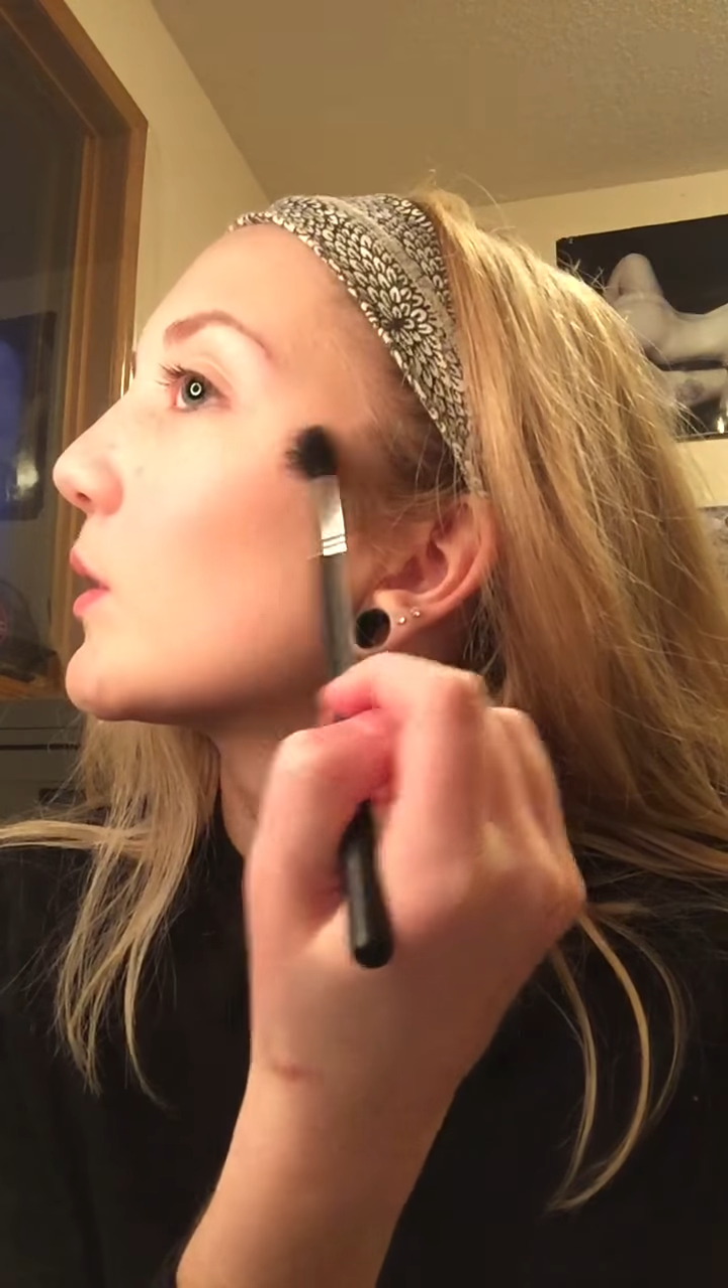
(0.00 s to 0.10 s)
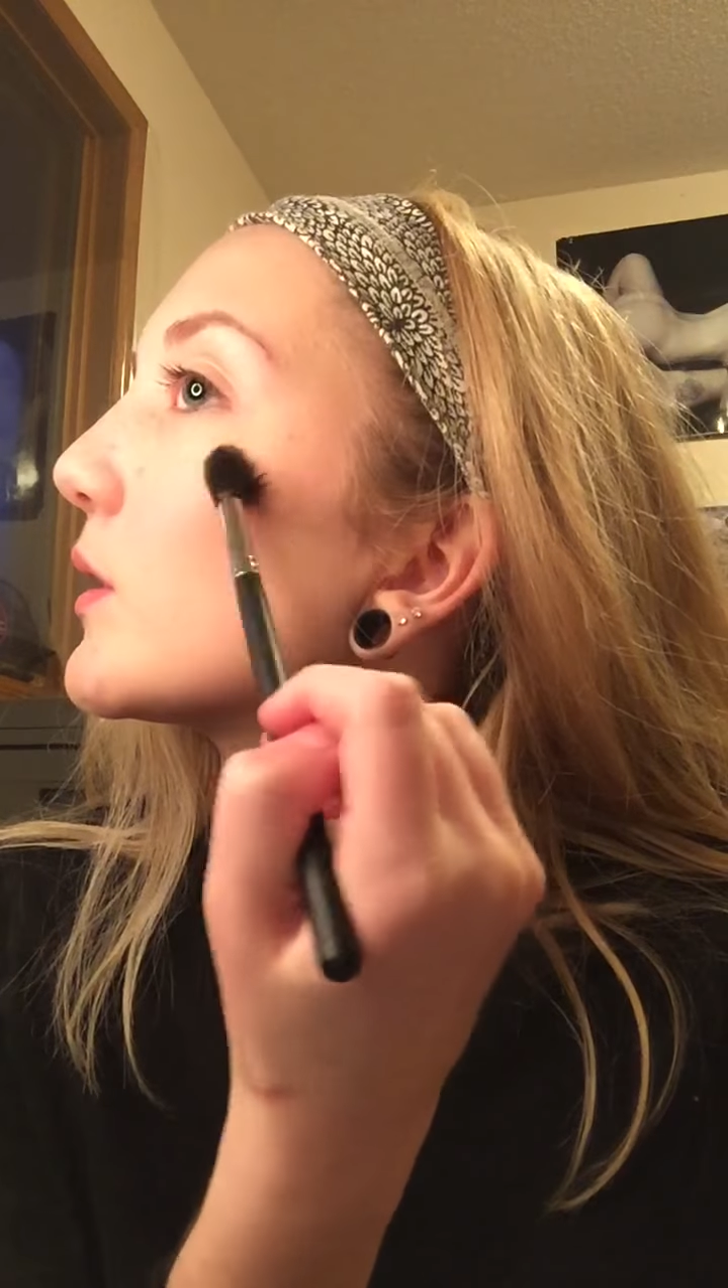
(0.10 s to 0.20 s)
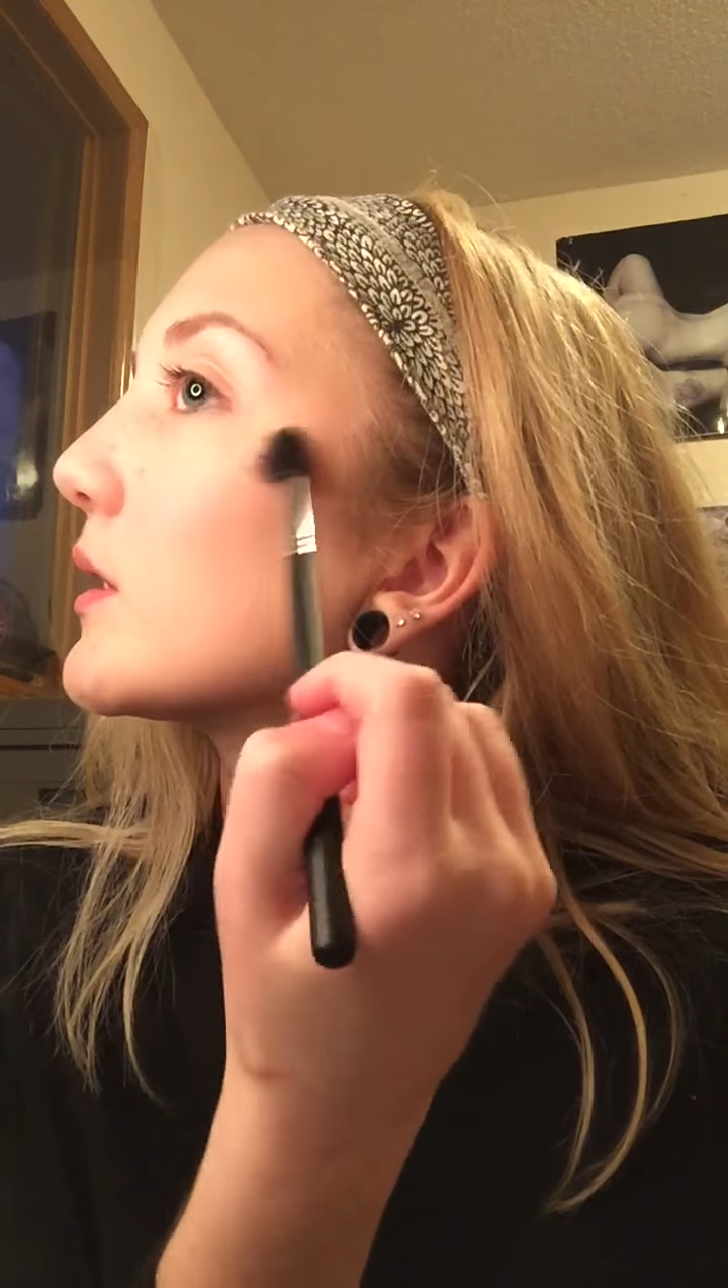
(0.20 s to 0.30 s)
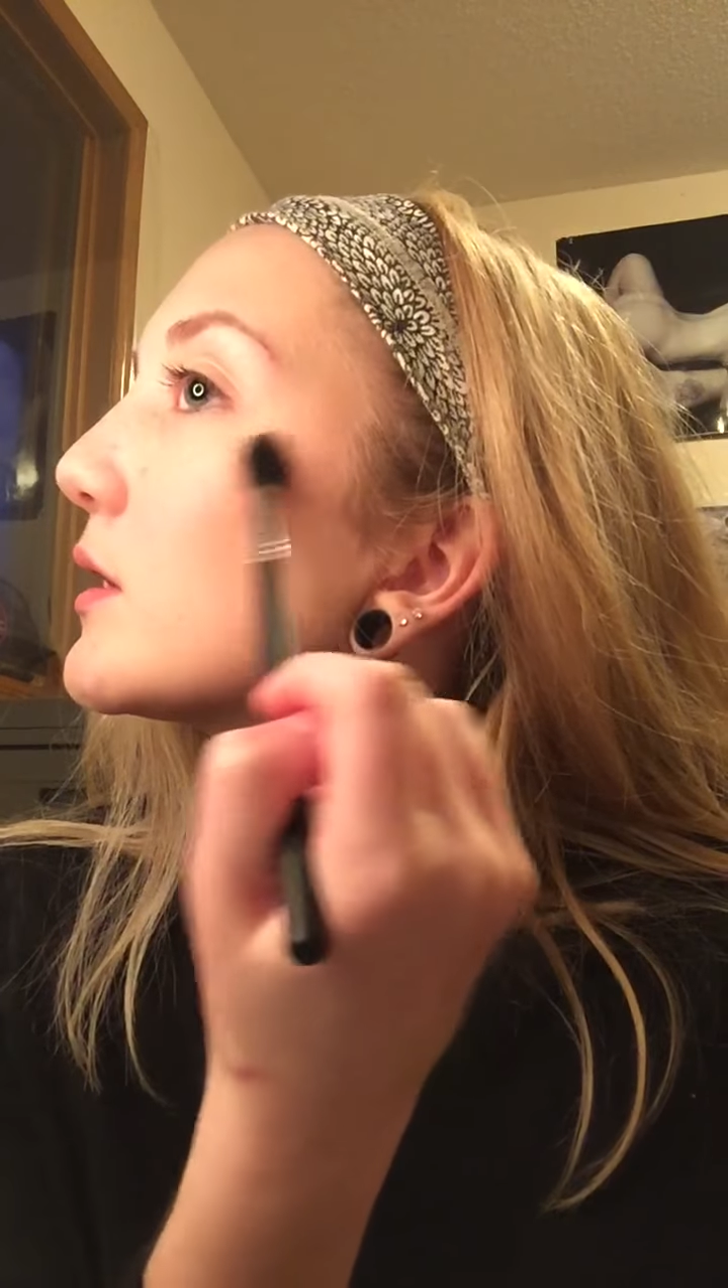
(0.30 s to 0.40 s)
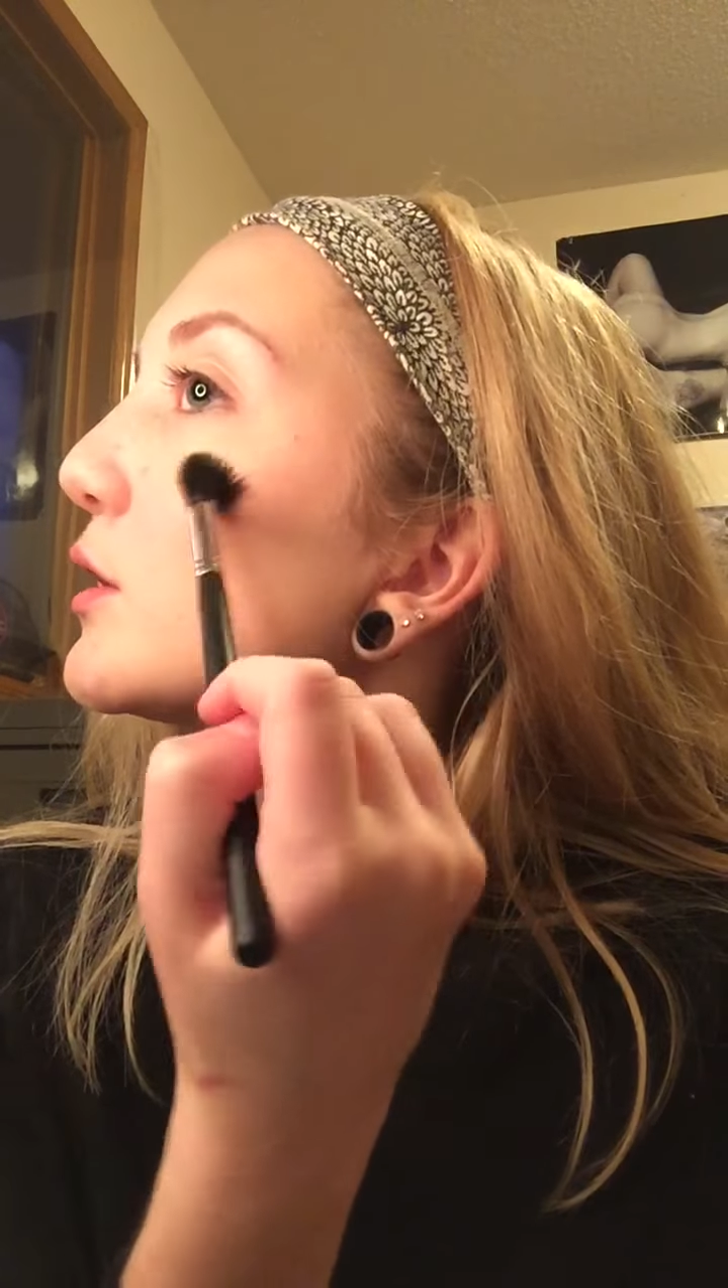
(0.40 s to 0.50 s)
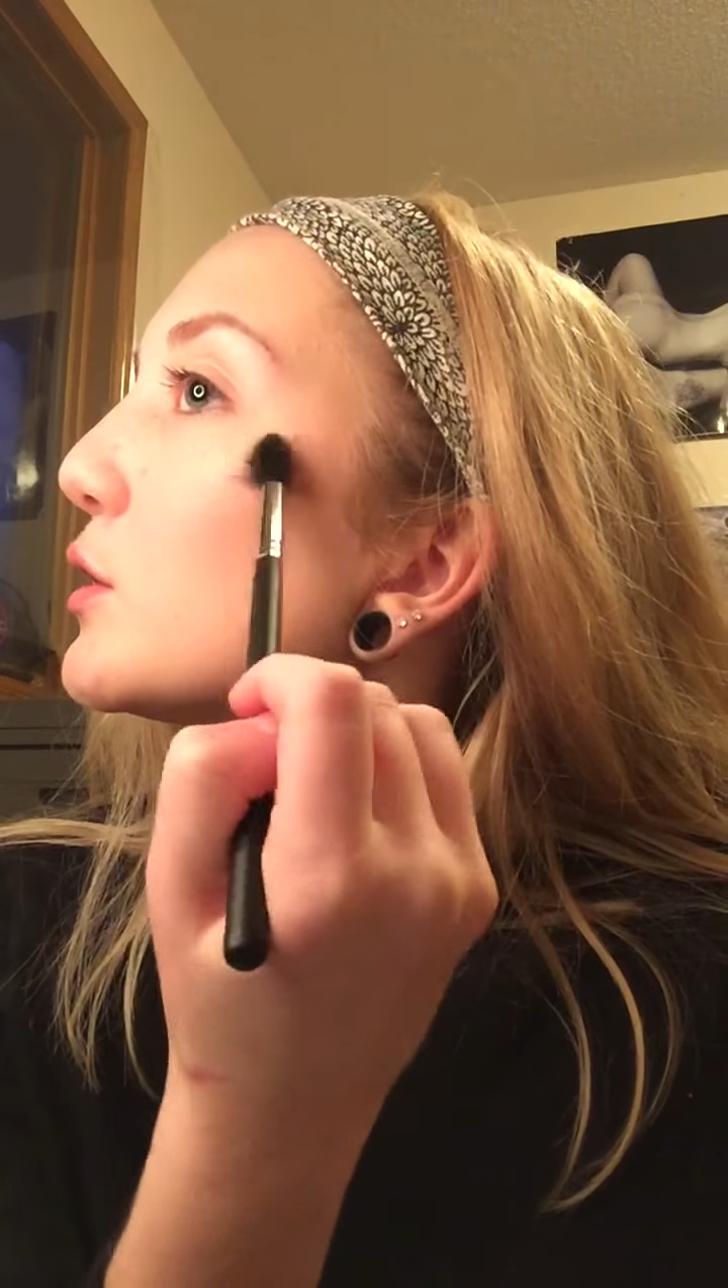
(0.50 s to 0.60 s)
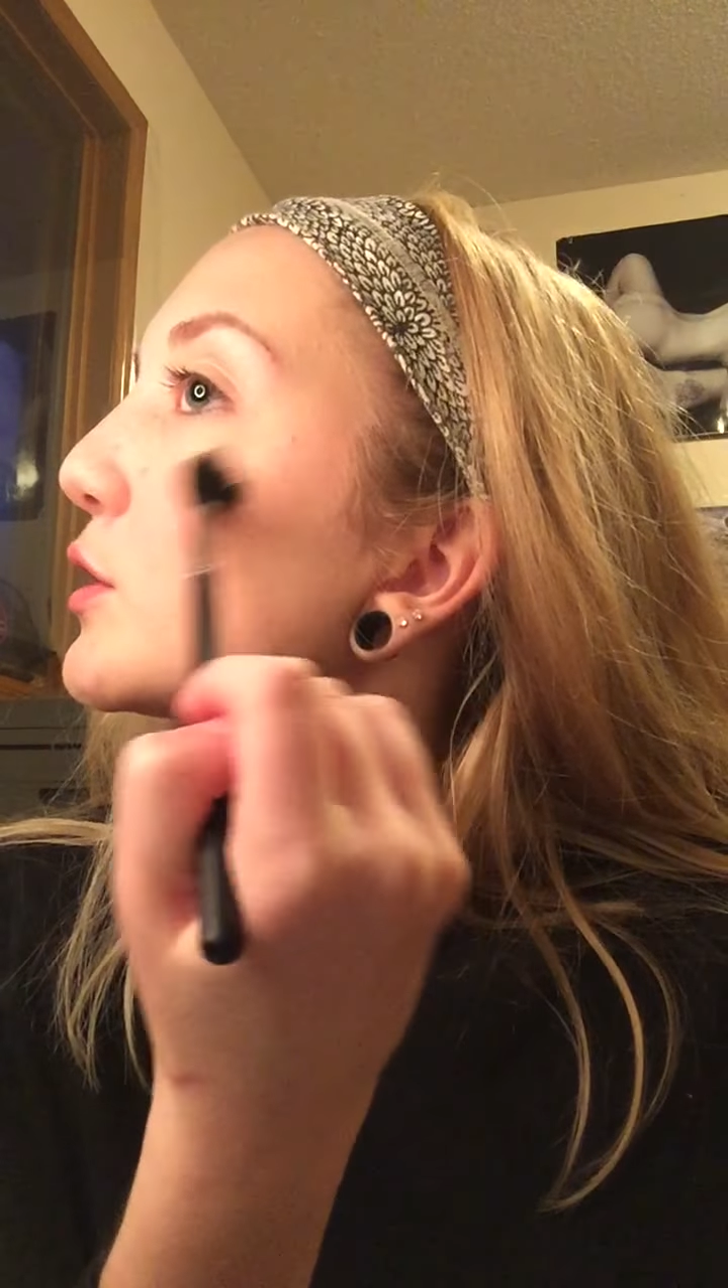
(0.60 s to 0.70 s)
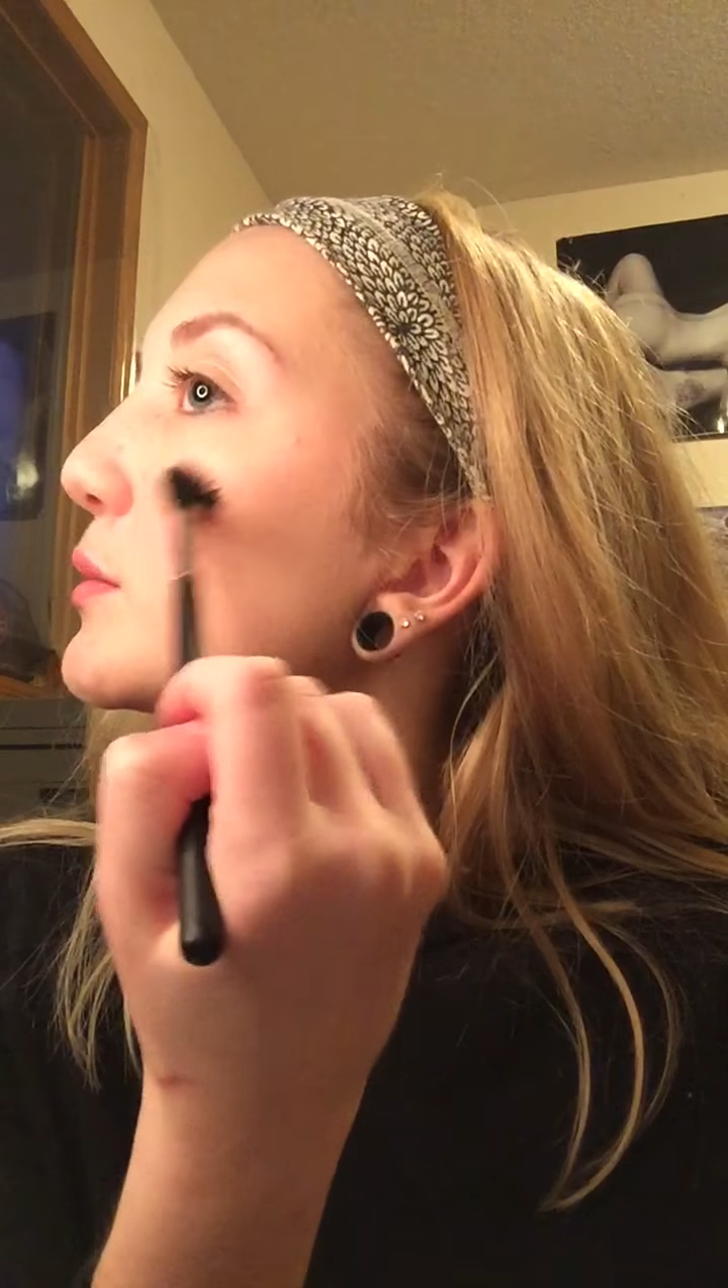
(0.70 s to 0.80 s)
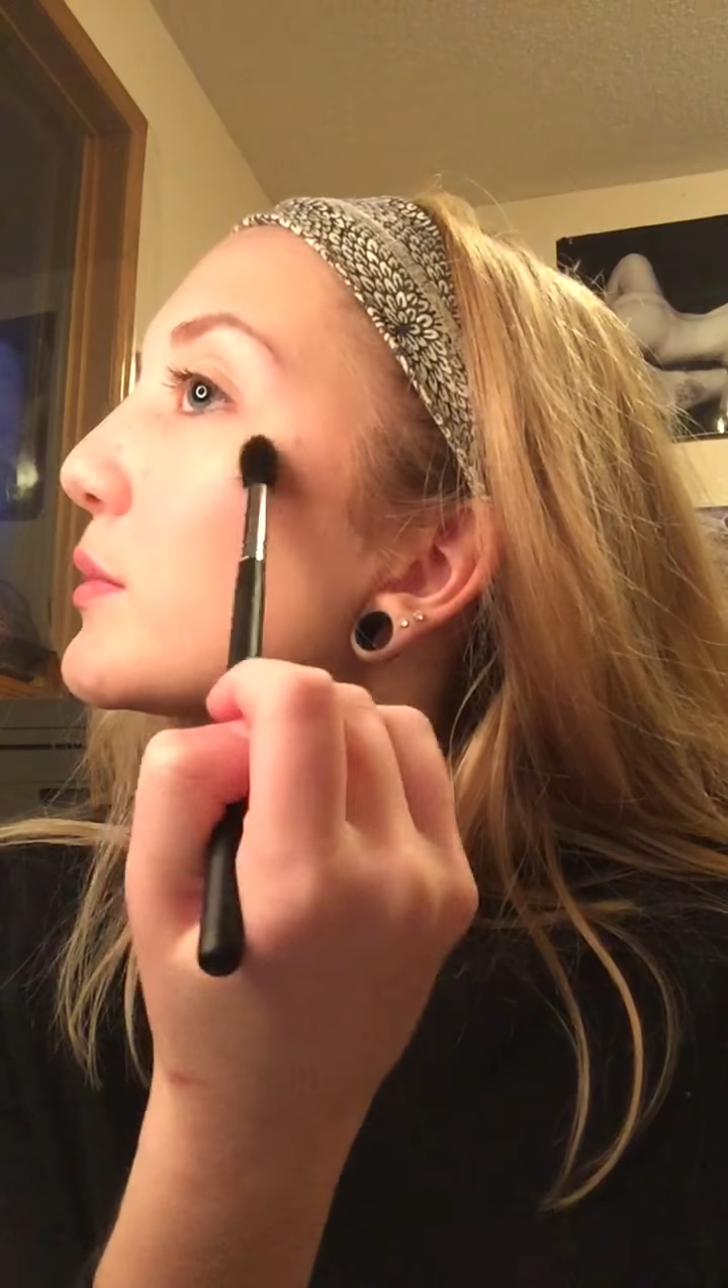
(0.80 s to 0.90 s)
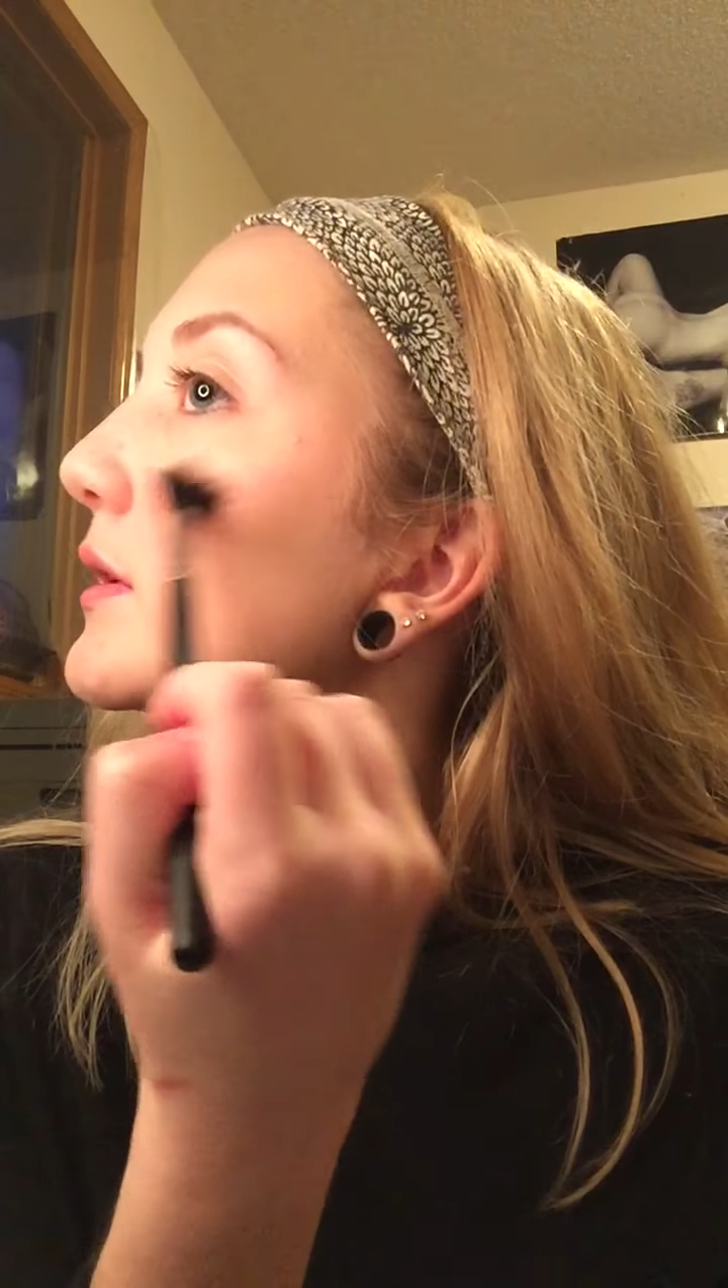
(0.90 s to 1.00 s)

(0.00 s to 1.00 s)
And then you just